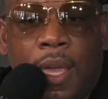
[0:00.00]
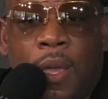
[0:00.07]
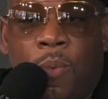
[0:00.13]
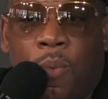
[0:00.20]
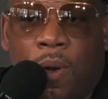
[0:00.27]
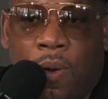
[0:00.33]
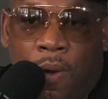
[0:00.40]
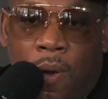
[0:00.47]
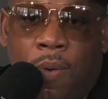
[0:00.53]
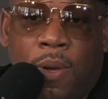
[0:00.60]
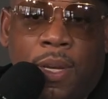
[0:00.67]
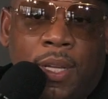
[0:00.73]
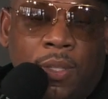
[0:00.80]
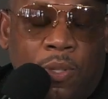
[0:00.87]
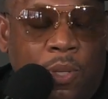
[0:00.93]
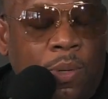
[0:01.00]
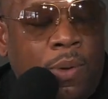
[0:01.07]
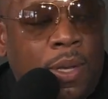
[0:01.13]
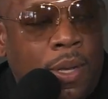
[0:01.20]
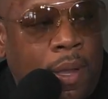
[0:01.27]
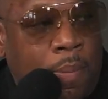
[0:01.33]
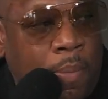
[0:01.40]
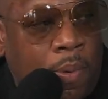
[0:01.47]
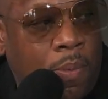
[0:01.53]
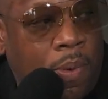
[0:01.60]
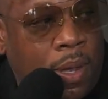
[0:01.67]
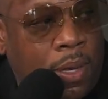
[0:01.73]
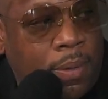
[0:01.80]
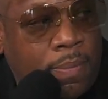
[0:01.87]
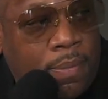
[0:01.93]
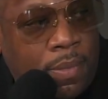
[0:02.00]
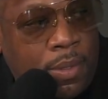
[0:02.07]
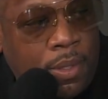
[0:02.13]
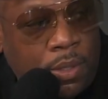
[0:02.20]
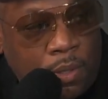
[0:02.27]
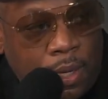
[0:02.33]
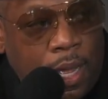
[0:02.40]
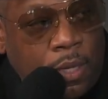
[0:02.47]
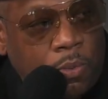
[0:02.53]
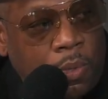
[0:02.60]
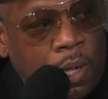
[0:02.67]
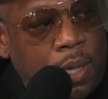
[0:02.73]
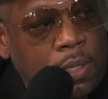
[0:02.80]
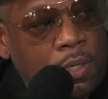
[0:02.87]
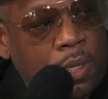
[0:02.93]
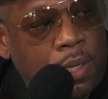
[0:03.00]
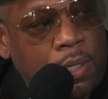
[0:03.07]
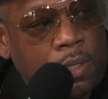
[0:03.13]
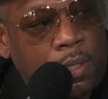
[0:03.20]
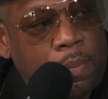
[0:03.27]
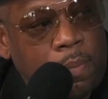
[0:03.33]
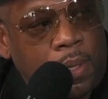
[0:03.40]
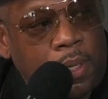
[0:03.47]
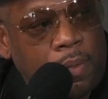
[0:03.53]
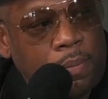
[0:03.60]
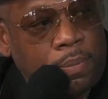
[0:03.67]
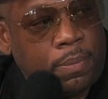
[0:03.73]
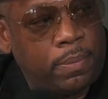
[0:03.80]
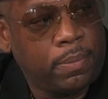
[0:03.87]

And we're going into it #1. So that's what Hustle is to me.